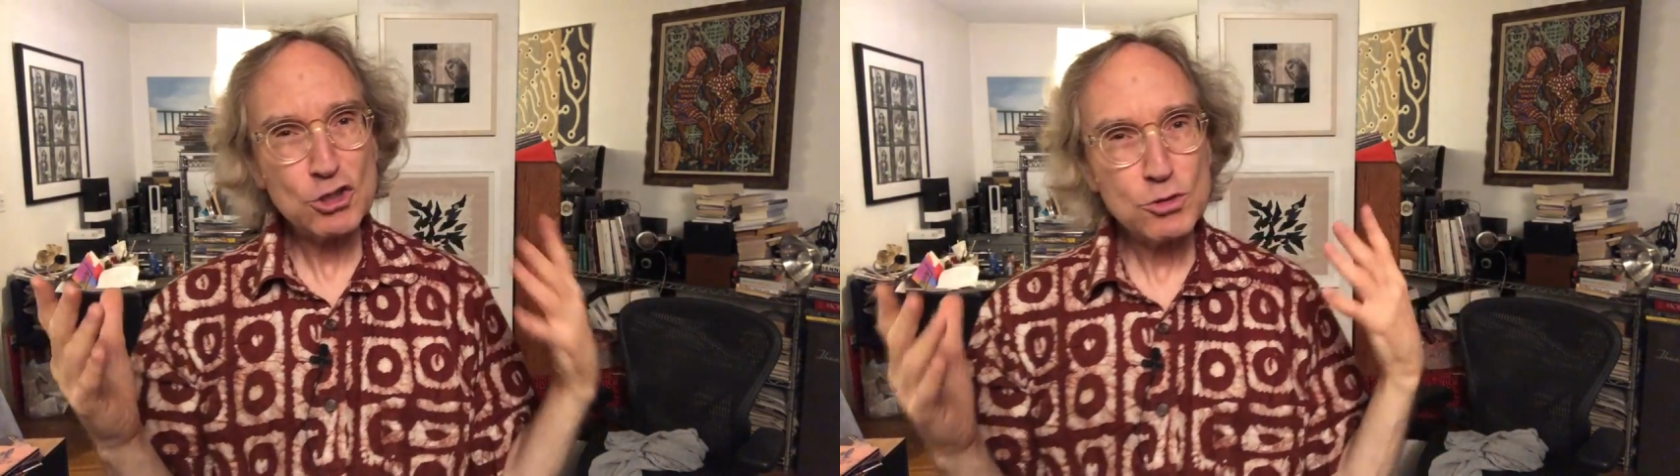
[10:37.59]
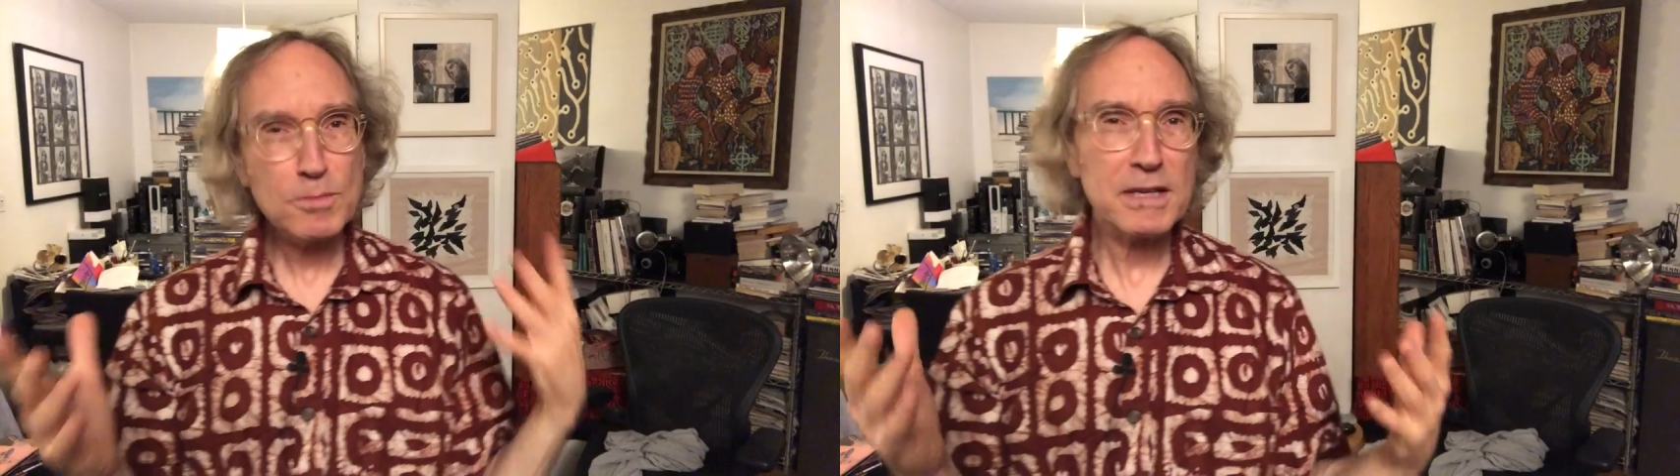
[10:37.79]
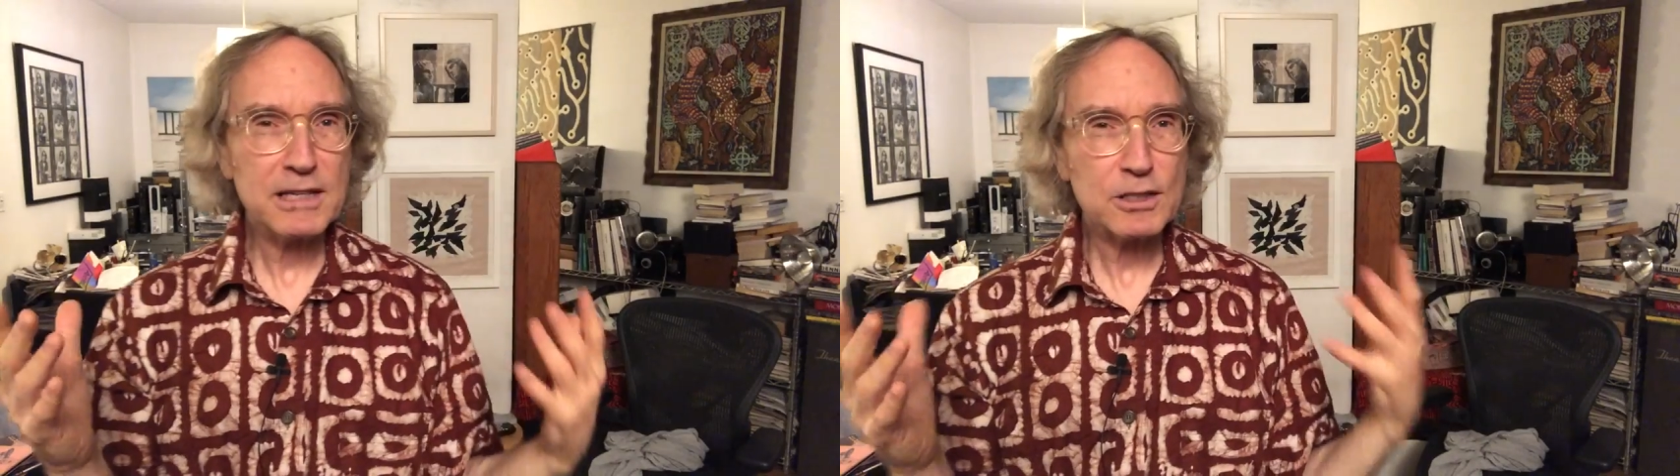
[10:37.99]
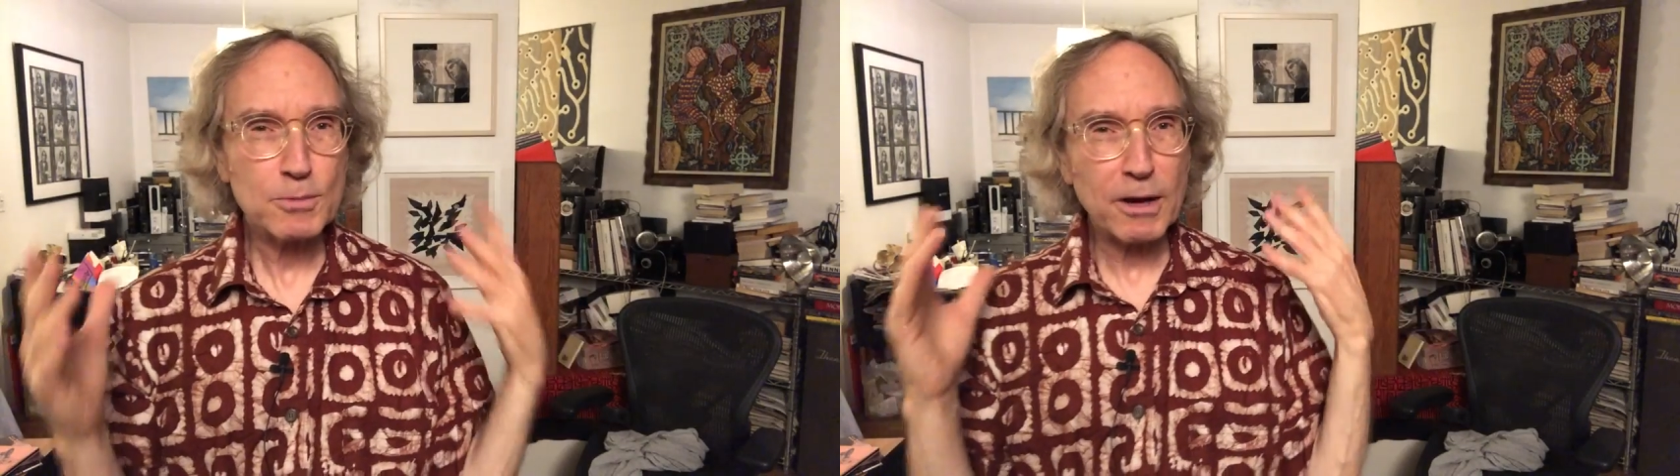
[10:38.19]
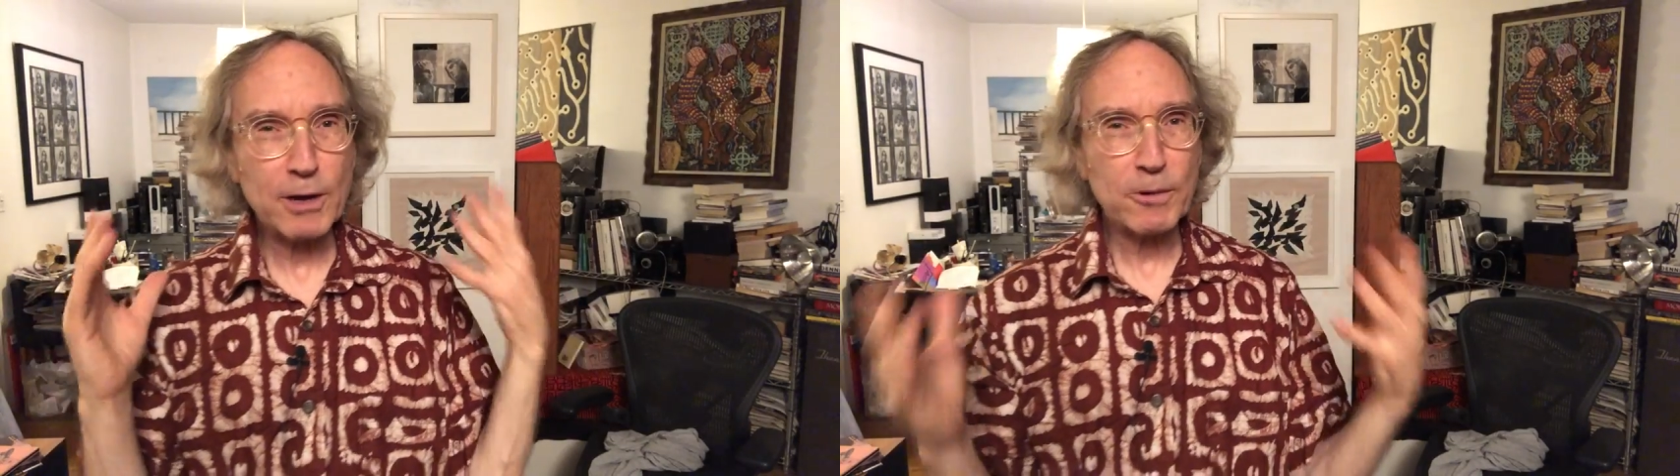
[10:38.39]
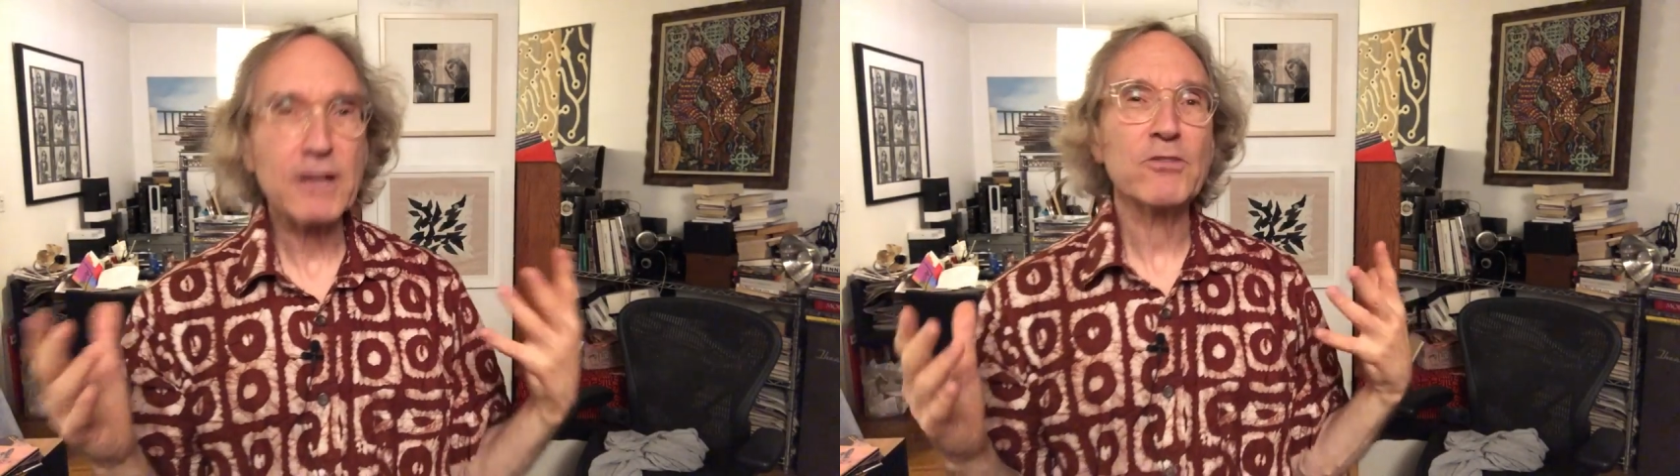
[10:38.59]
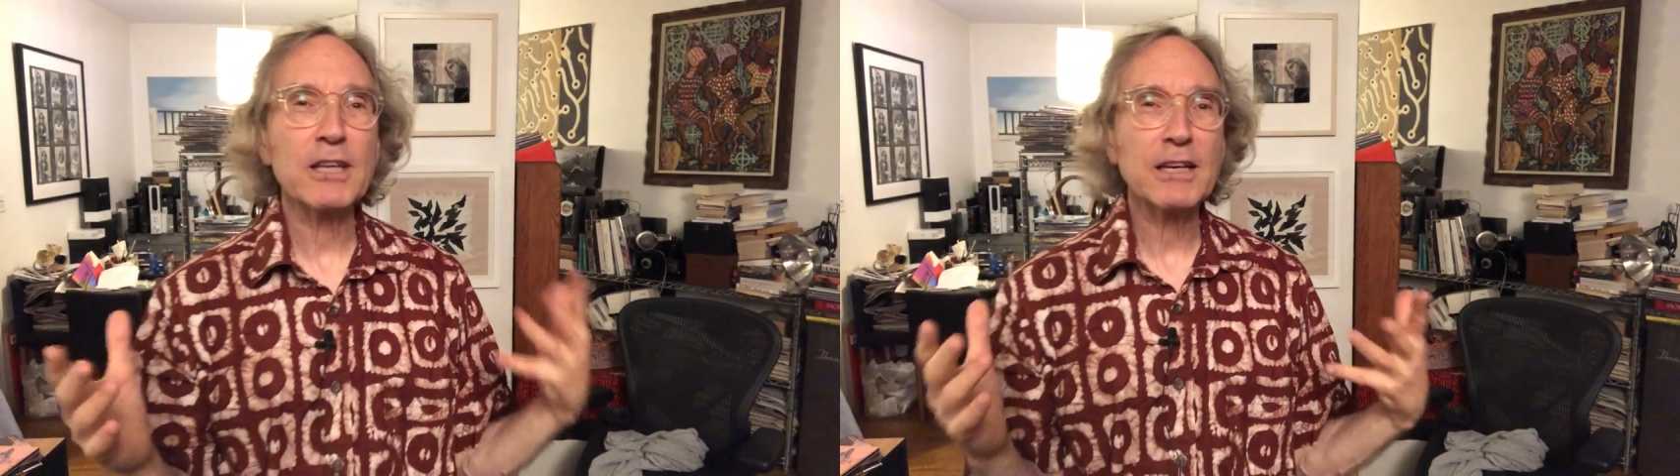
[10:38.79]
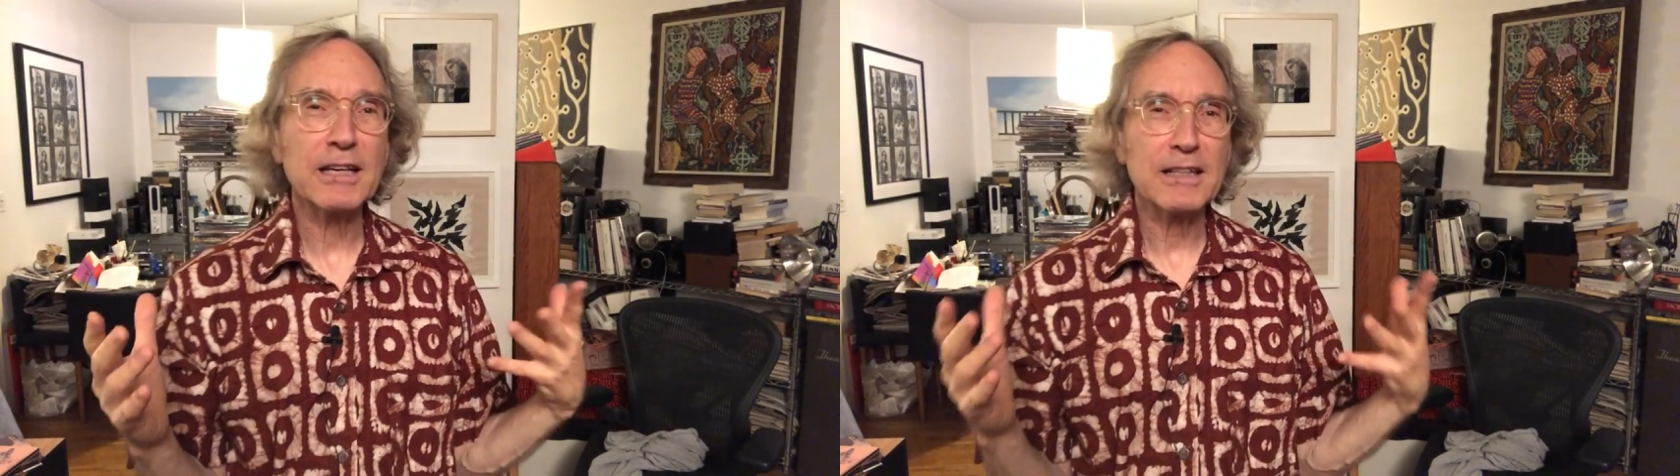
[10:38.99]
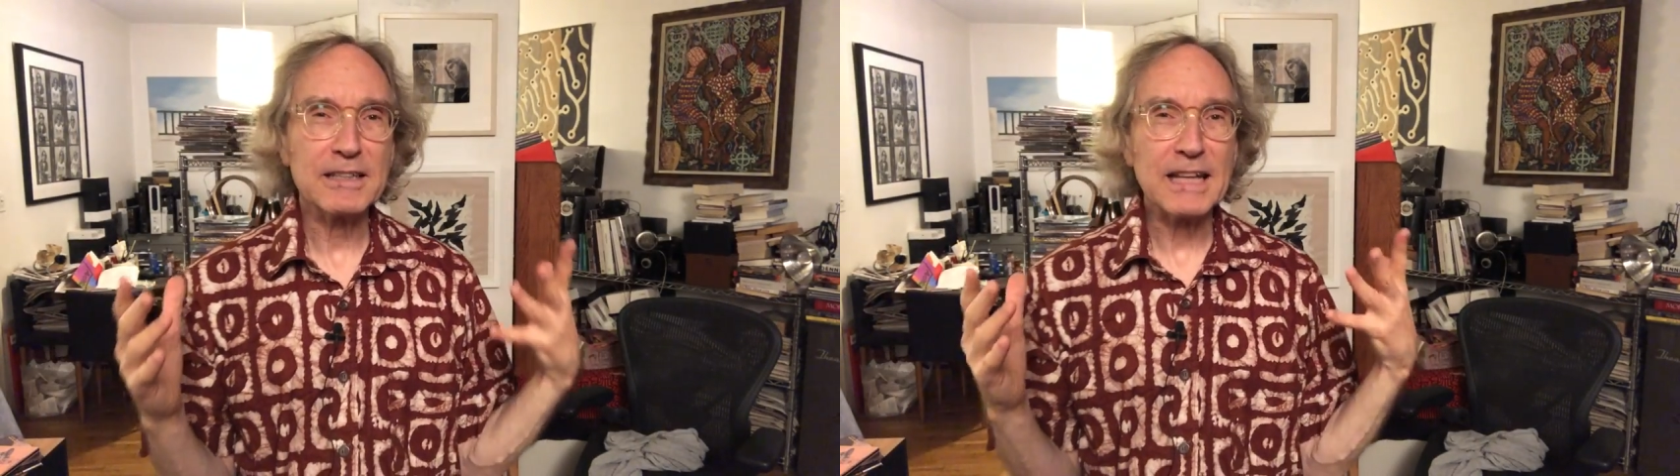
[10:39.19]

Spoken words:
to me, to my way of thinking,